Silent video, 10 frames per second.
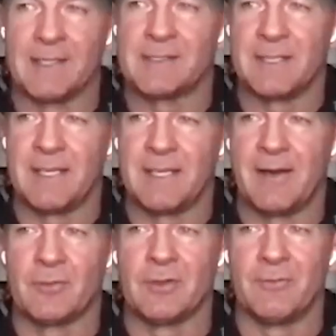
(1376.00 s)
is and
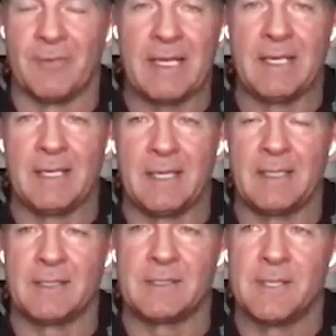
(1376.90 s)
how real vain it
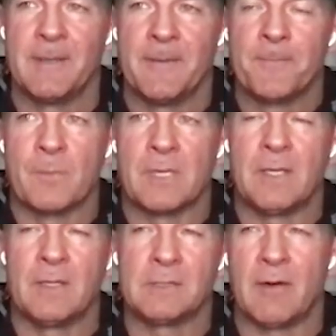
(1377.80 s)
is, but
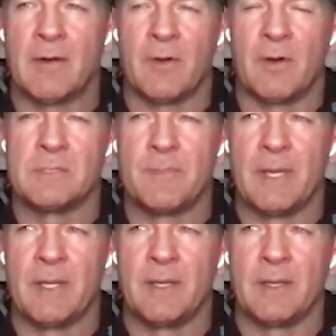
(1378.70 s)
here's how I've always
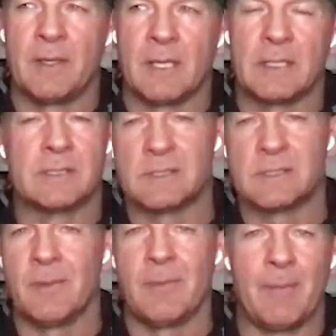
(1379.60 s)
been. Like, listen,
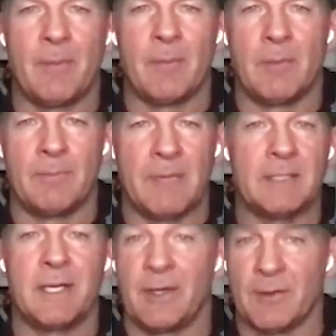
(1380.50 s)
some of
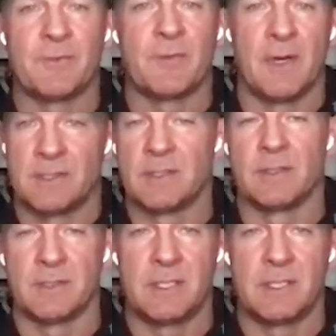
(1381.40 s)
my dearest friends still